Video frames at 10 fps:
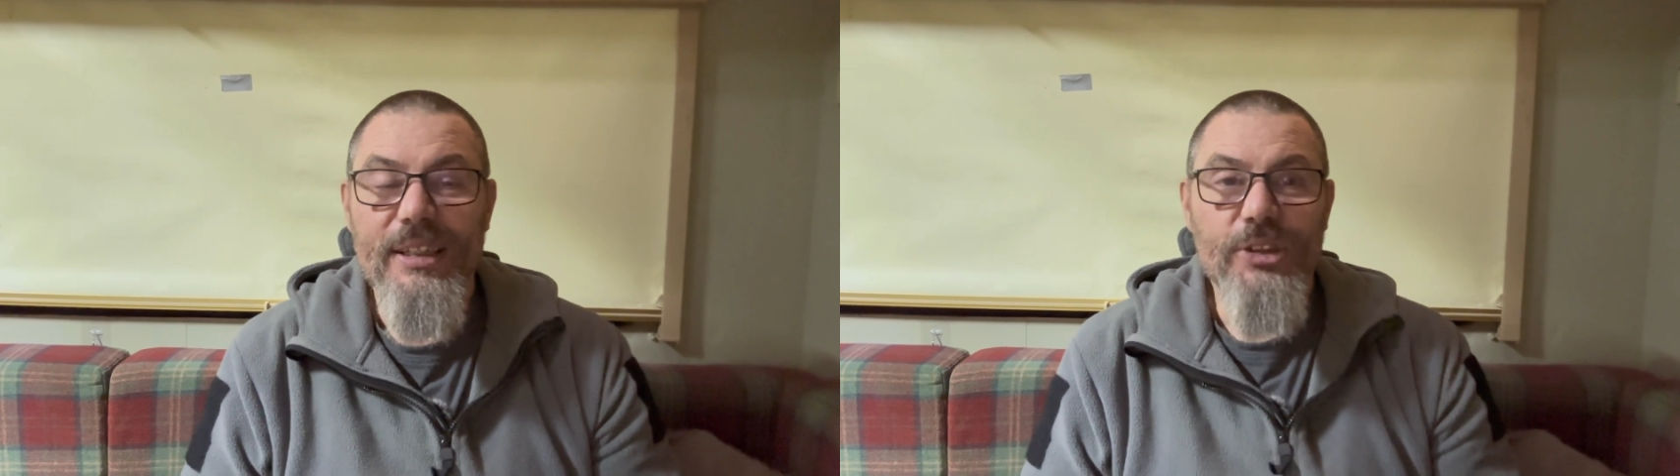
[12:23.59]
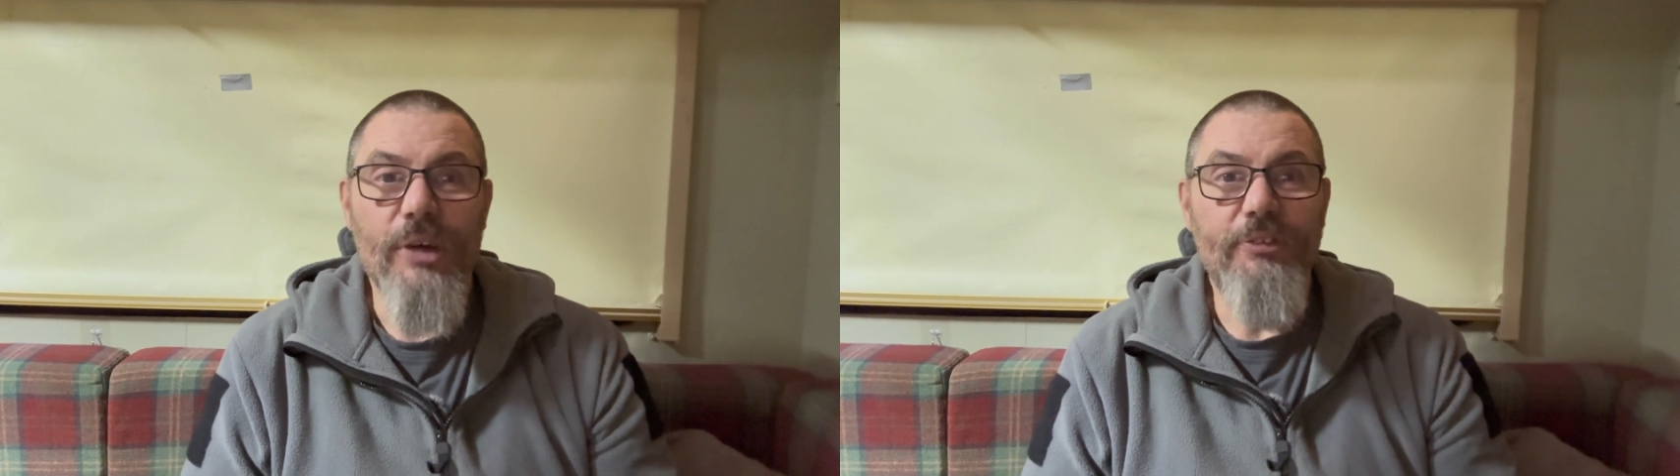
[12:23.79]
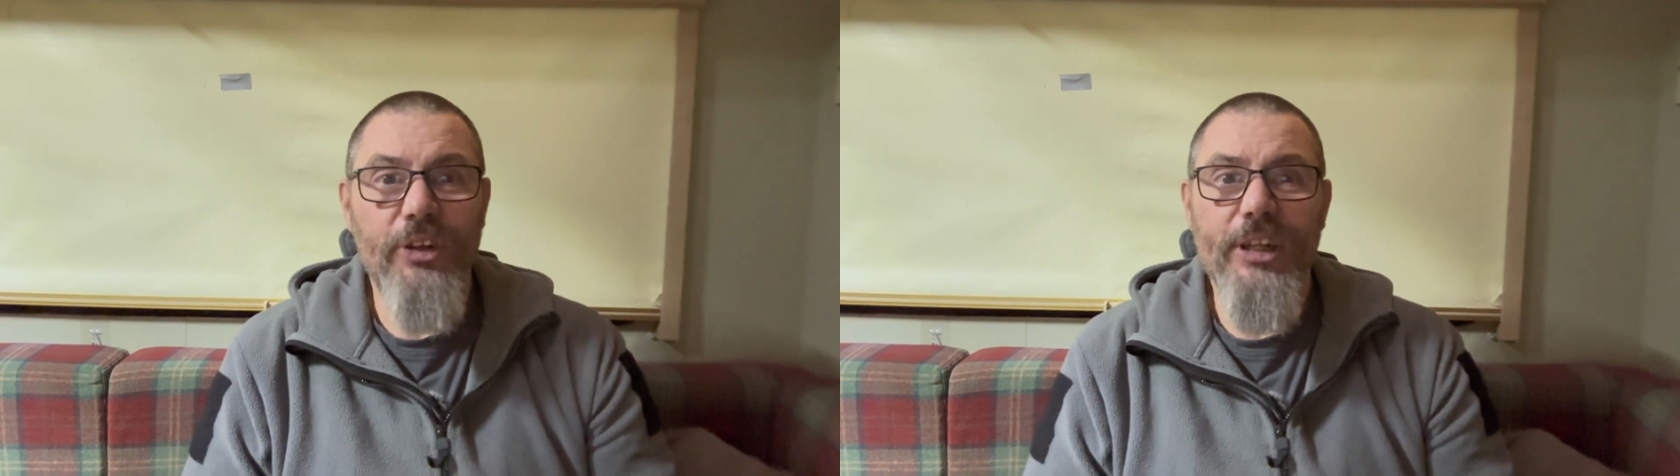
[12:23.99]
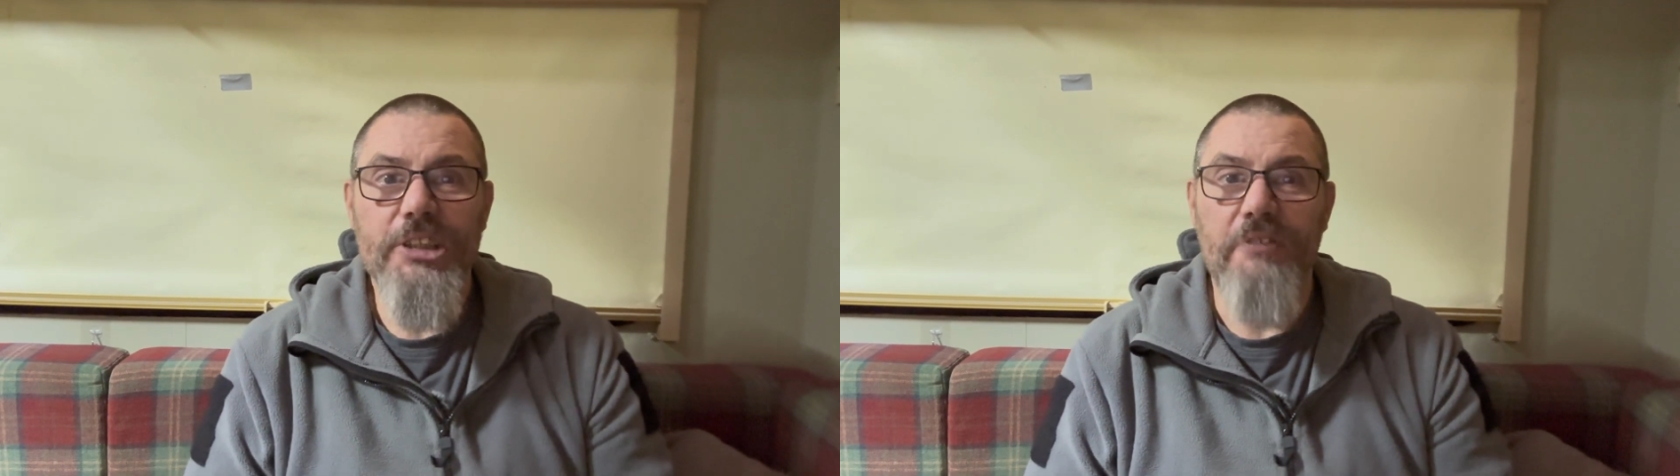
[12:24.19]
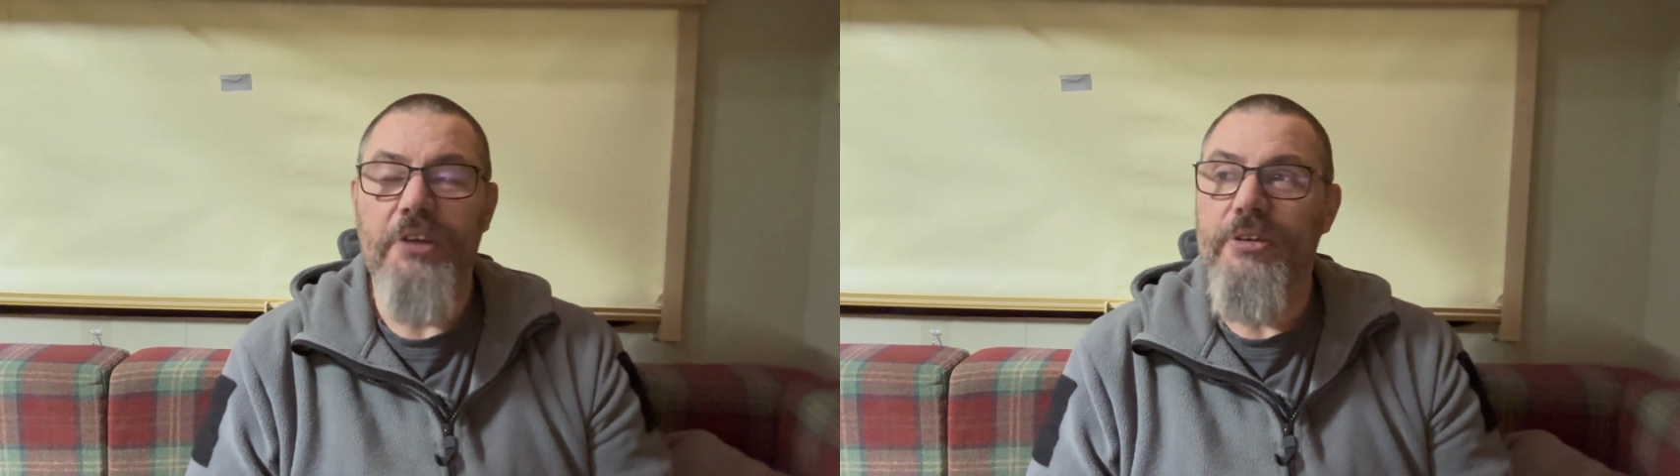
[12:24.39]
So I've done this
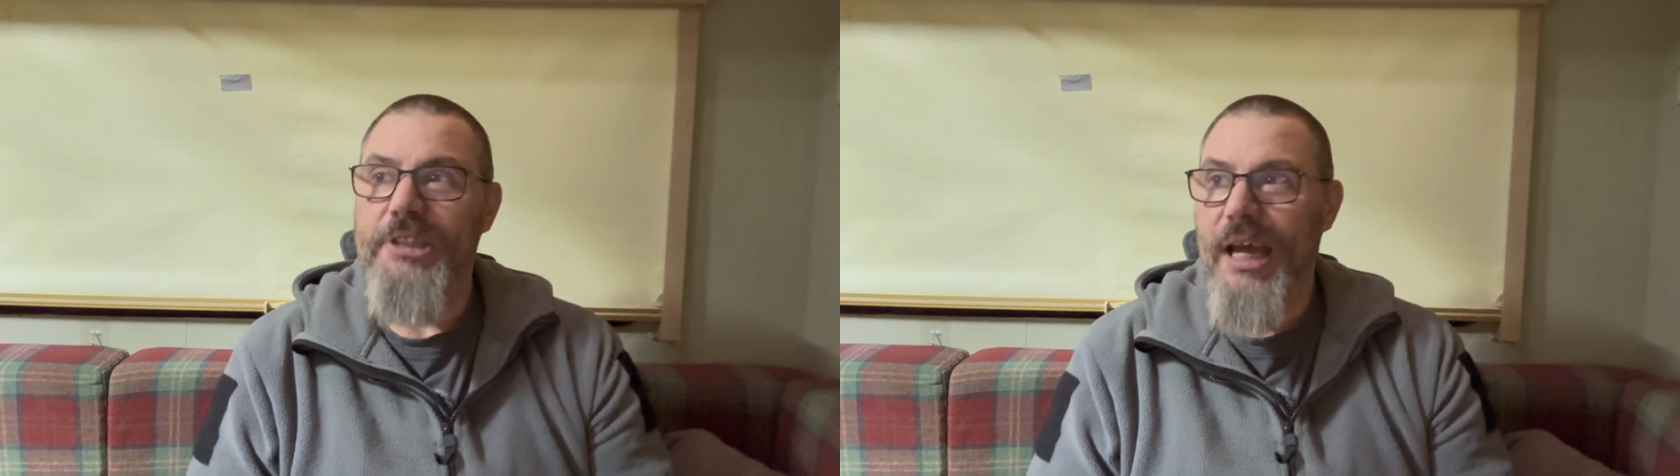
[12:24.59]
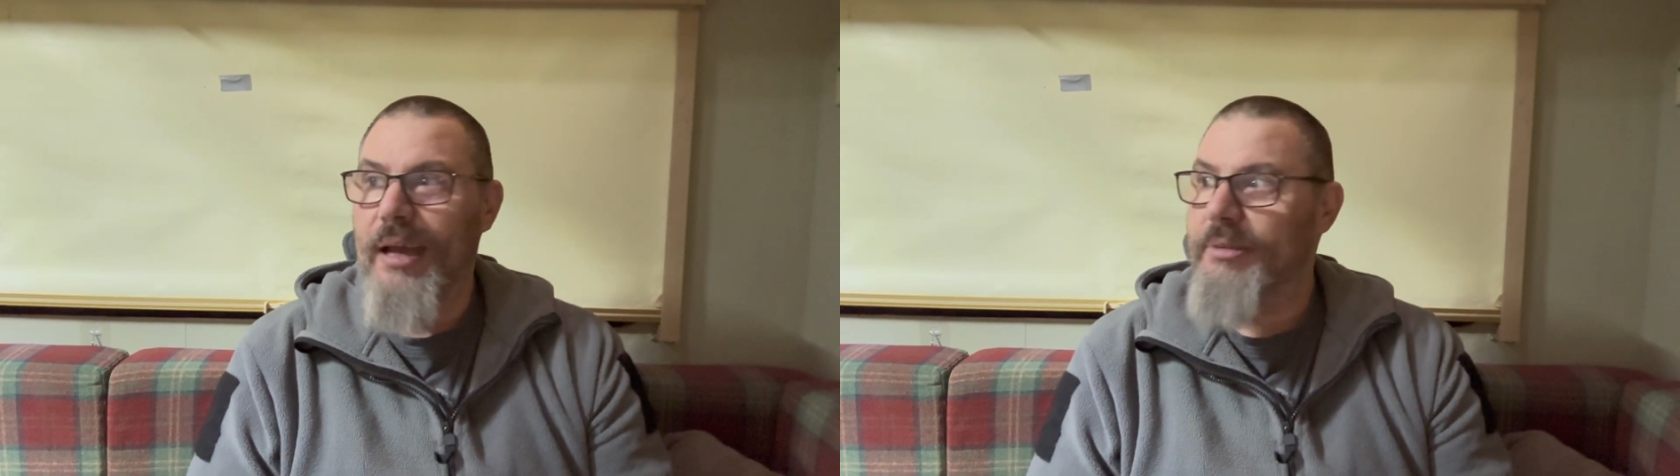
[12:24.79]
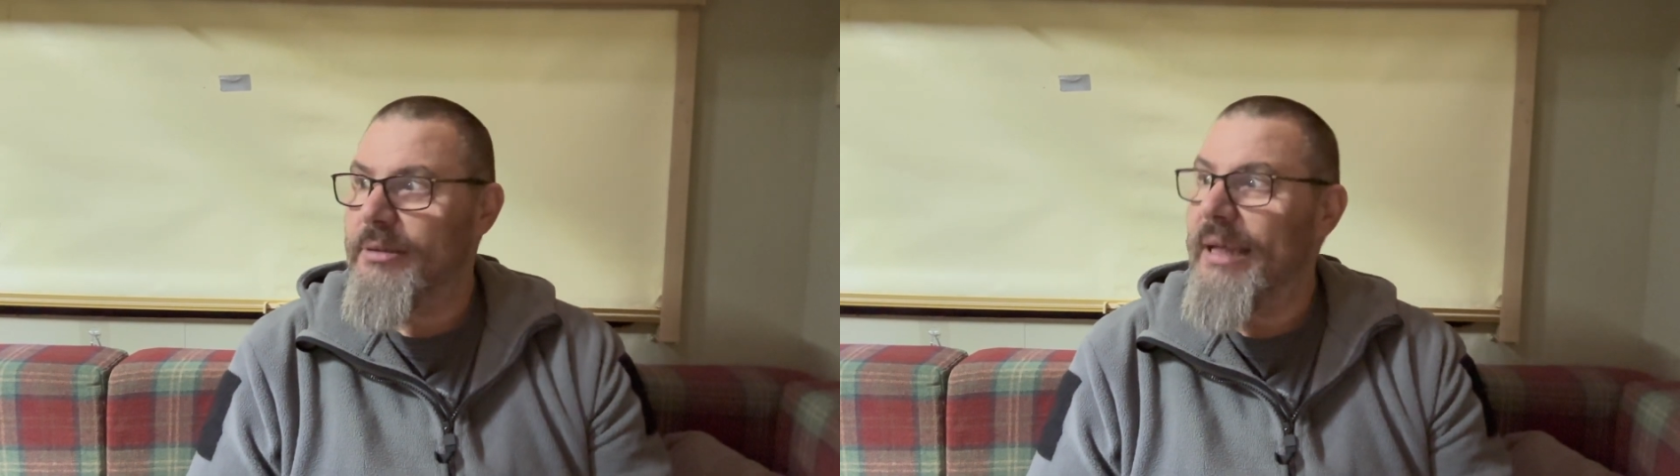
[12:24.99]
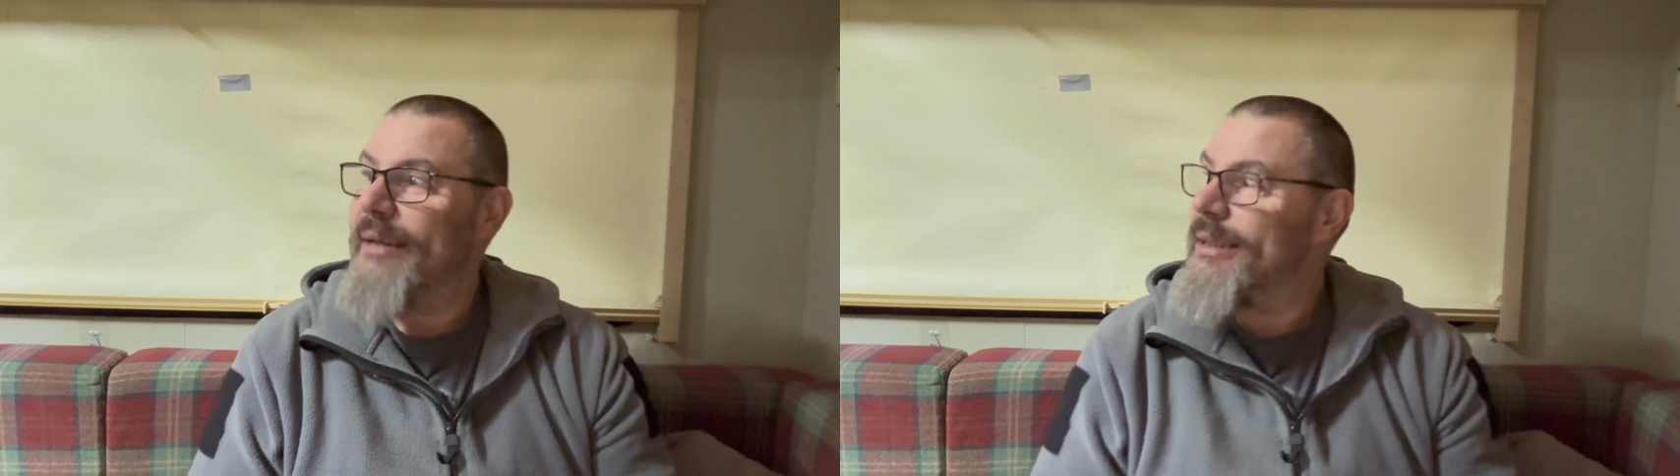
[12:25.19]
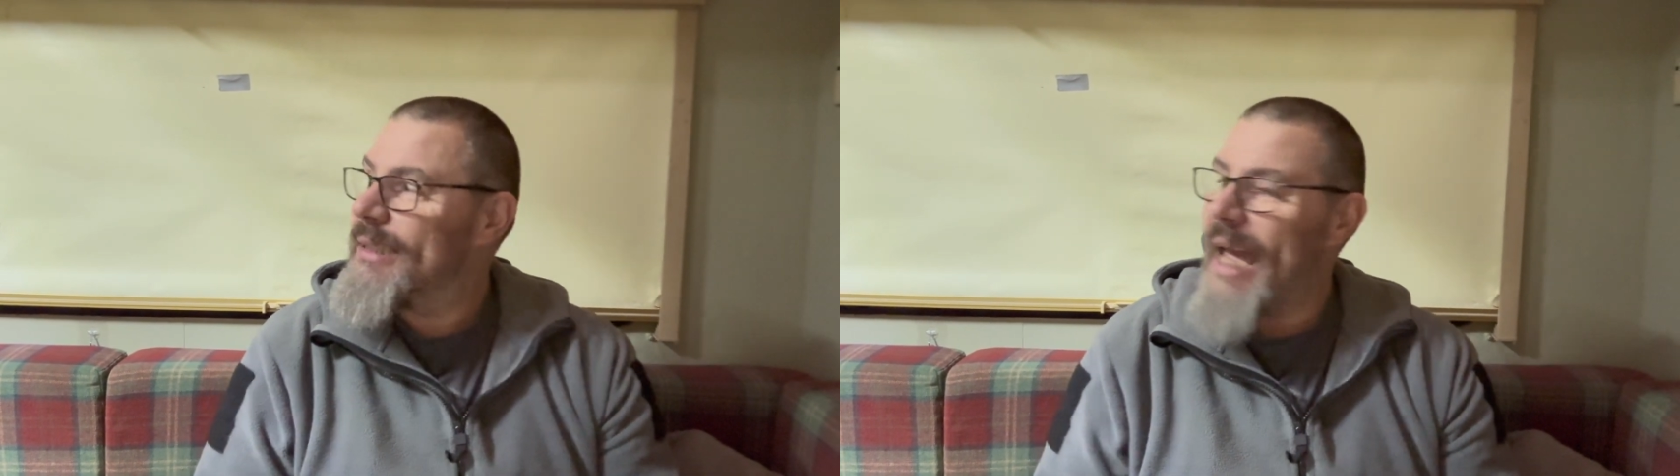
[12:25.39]
a few times, like
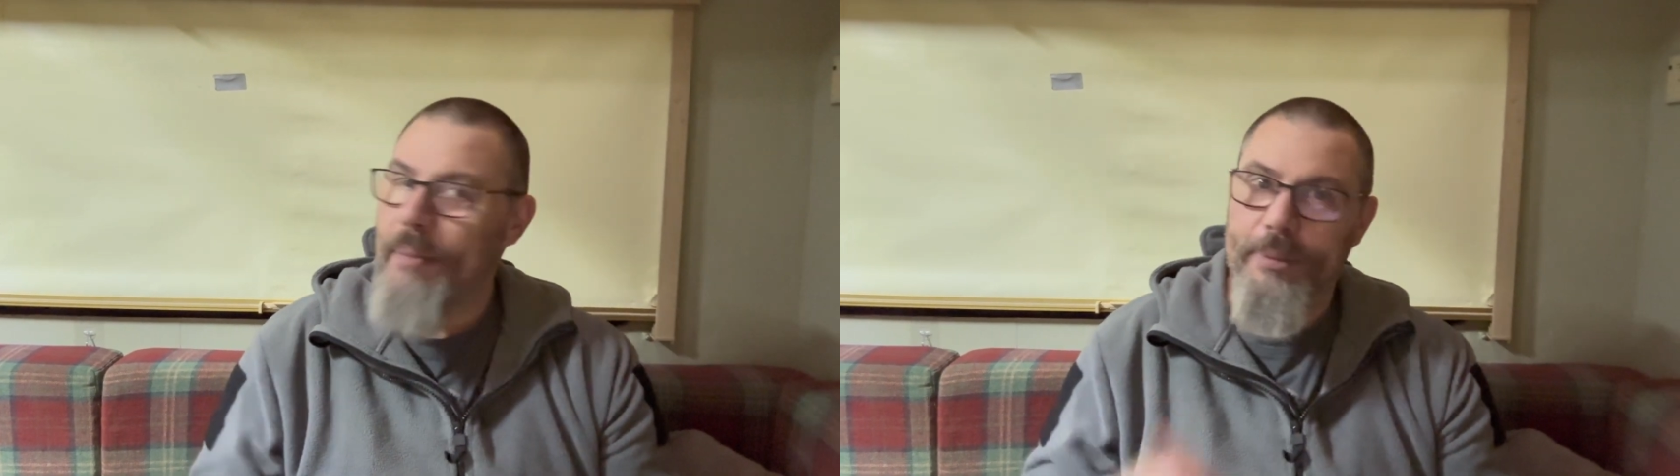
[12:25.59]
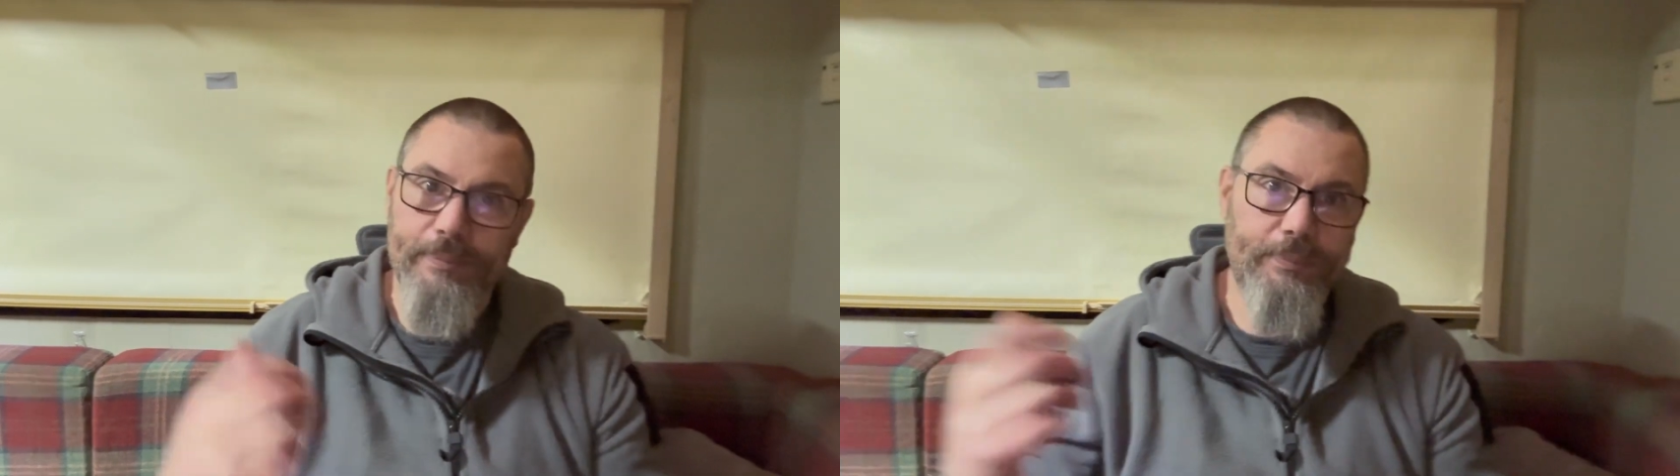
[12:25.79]
the tap